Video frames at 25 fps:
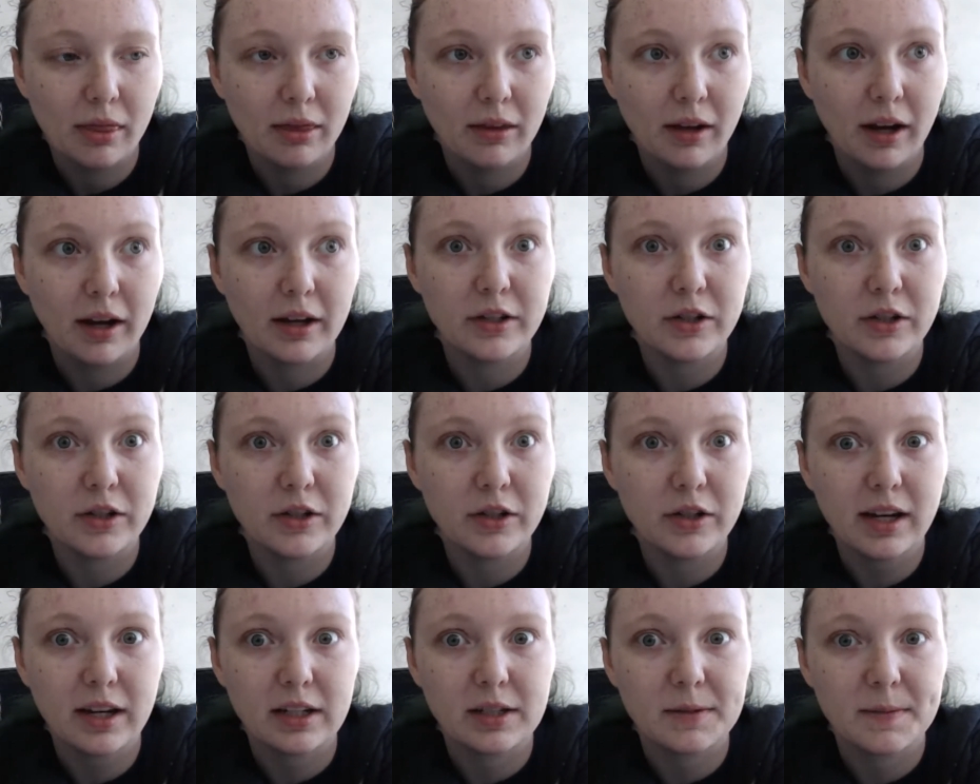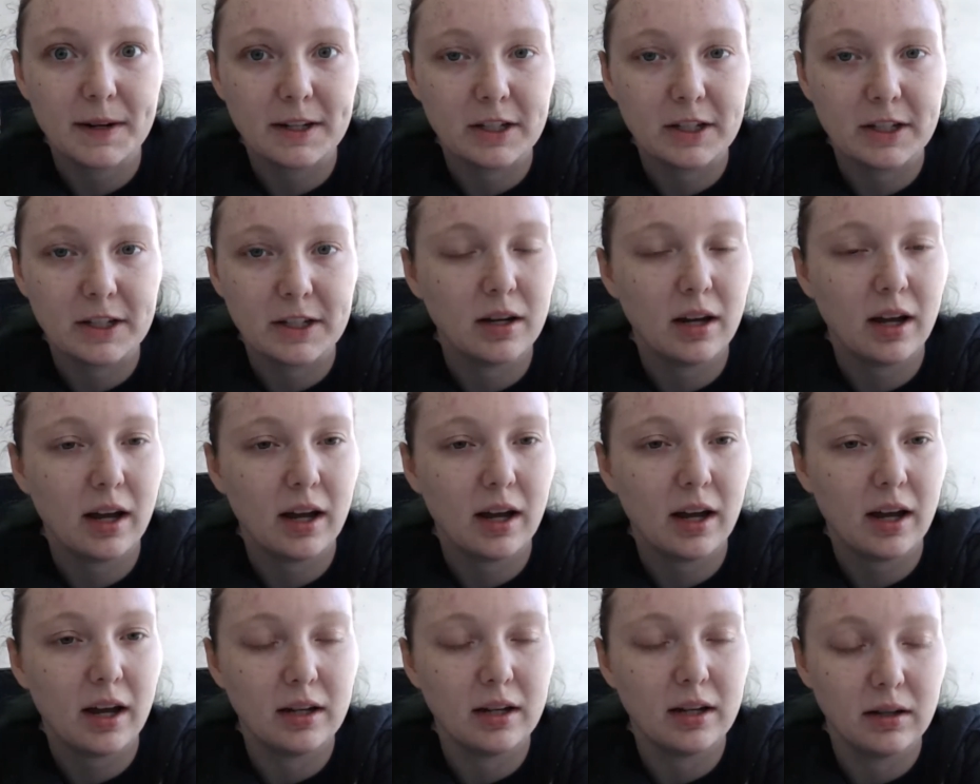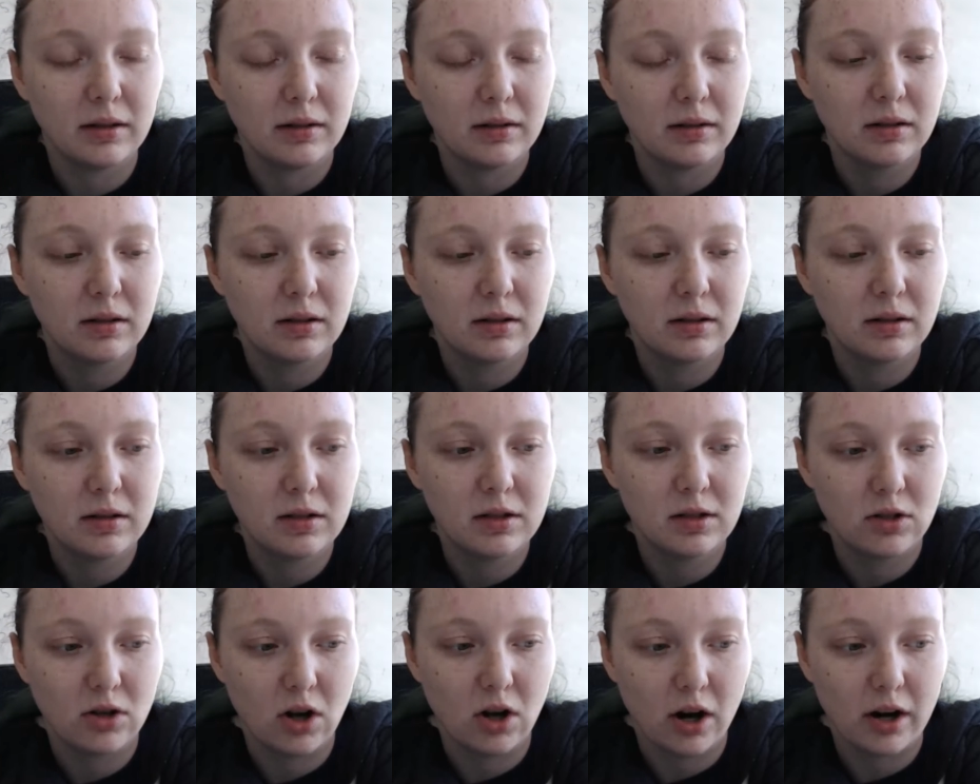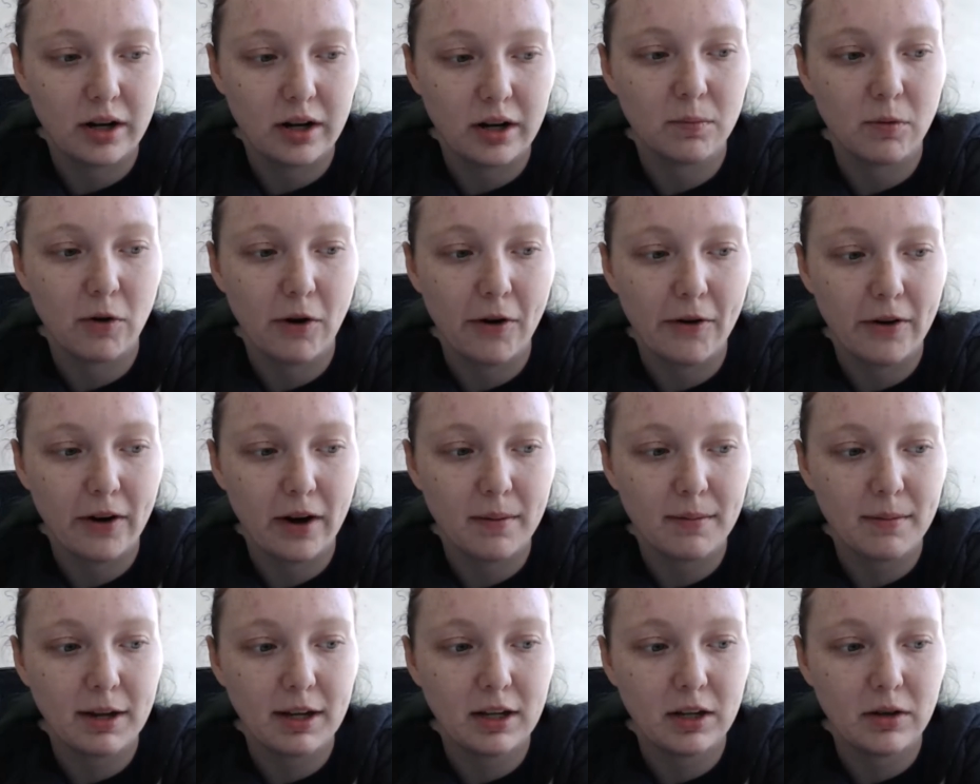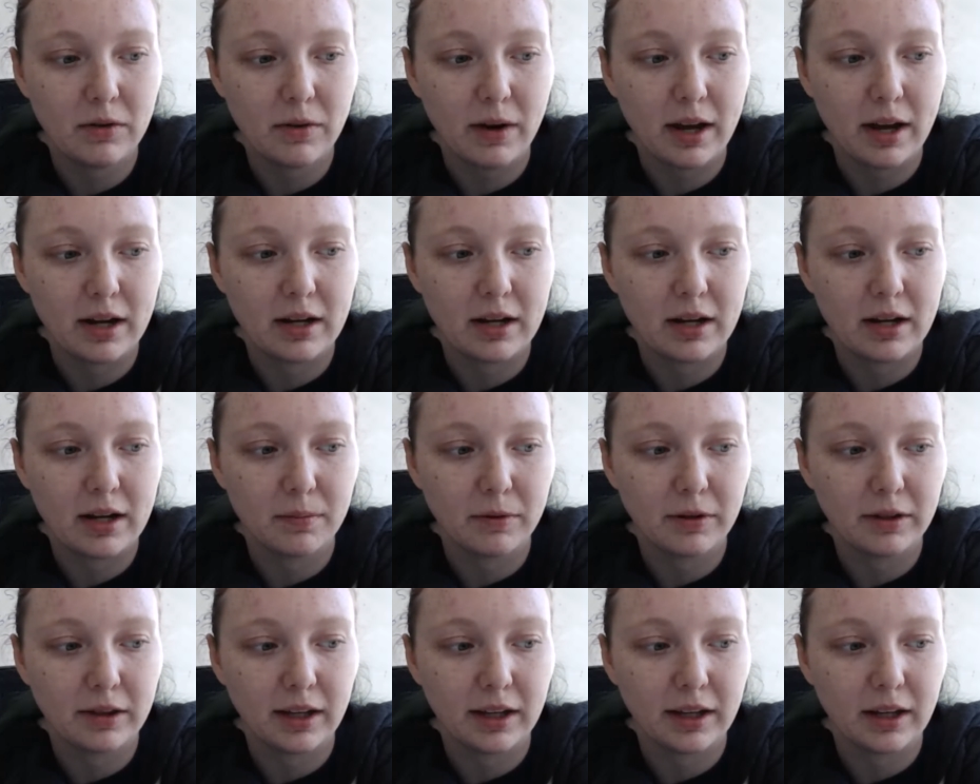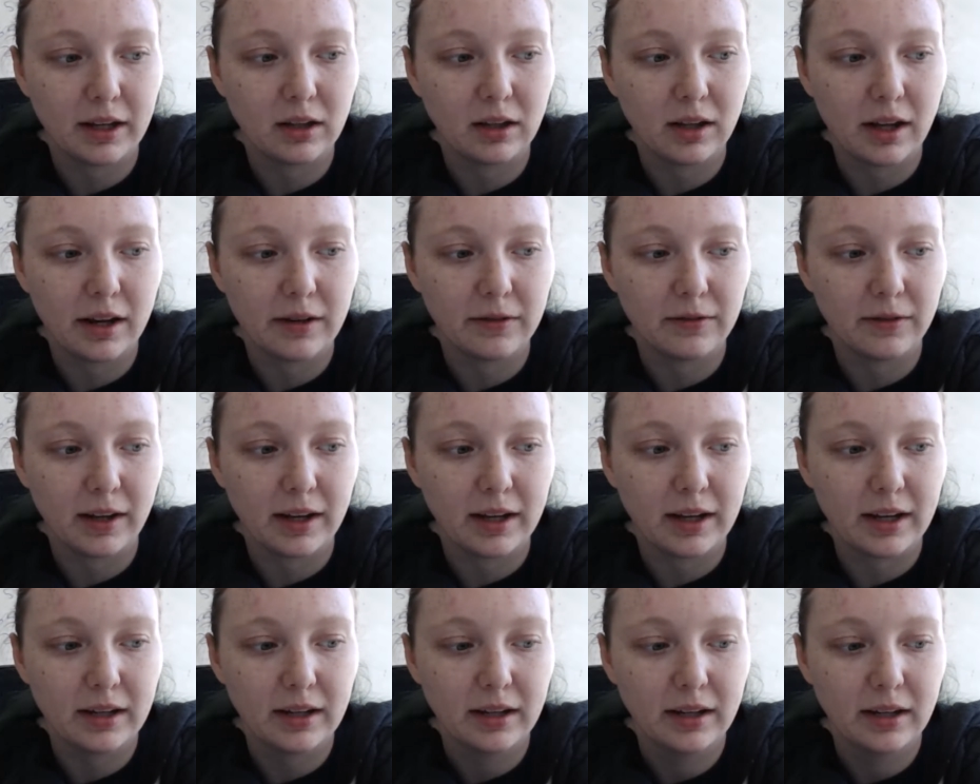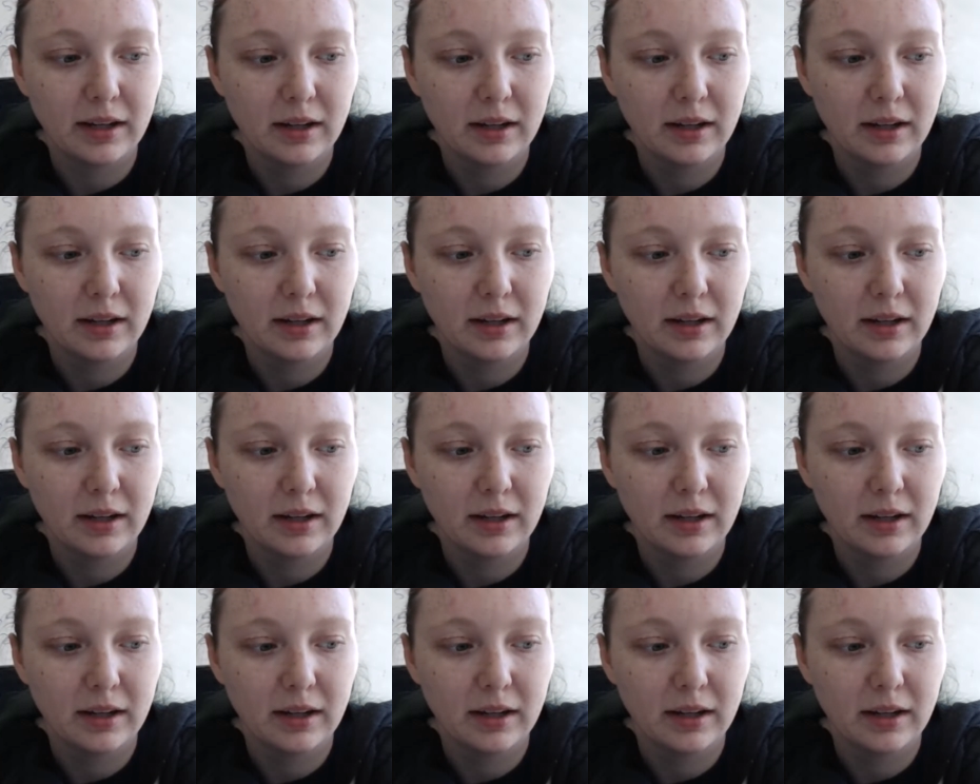I do think, especially in starting programming, you end up with like a lot of like